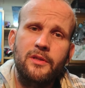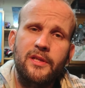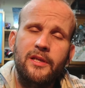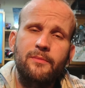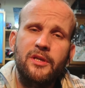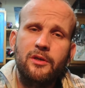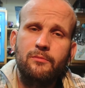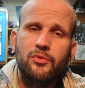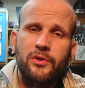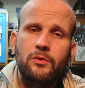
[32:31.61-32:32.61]
they can become
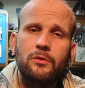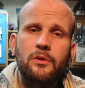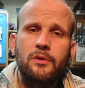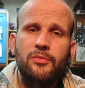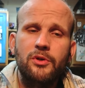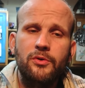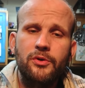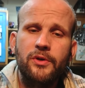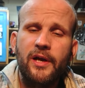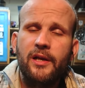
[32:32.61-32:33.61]
brittle and prone to
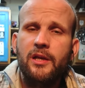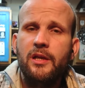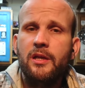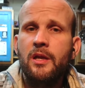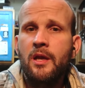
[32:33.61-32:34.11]
cracking.